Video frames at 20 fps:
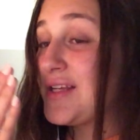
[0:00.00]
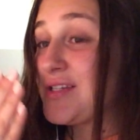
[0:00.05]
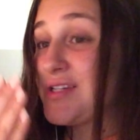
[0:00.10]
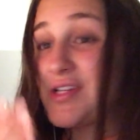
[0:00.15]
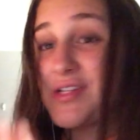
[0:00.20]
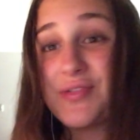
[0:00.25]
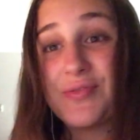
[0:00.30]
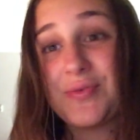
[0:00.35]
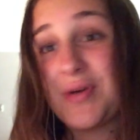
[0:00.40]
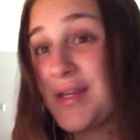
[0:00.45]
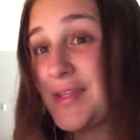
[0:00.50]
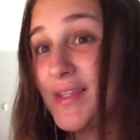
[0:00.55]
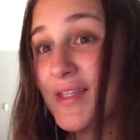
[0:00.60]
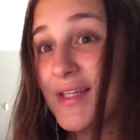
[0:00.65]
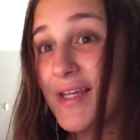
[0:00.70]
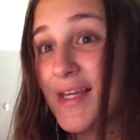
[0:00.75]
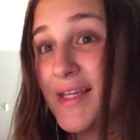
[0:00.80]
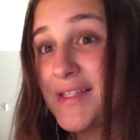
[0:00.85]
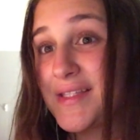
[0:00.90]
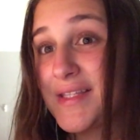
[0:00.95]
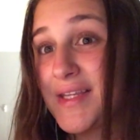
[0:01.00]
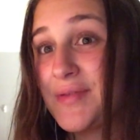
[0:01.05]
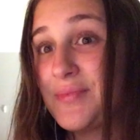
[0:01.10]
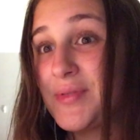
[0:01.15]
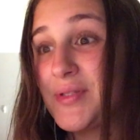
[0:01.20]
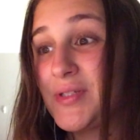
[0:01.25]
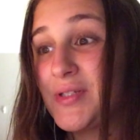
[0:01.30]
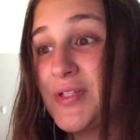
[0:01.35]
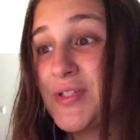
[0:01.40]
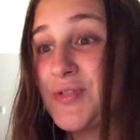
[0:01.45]
just write the essay,
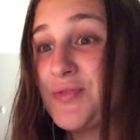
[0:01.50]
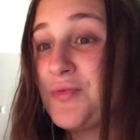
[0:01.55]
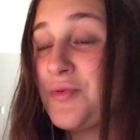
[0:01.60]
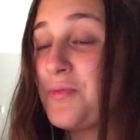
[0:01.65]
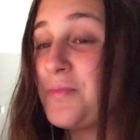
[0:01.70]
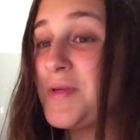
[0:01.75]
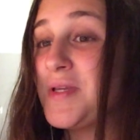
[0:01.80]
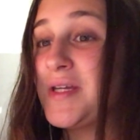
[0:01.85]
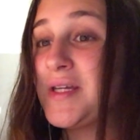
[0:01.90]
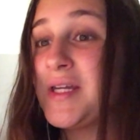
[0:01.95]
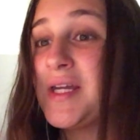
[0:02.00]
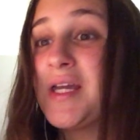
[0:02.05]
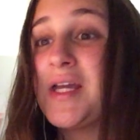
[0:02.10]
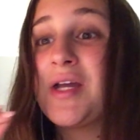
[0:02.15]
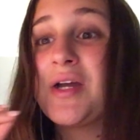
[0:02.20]
because you will be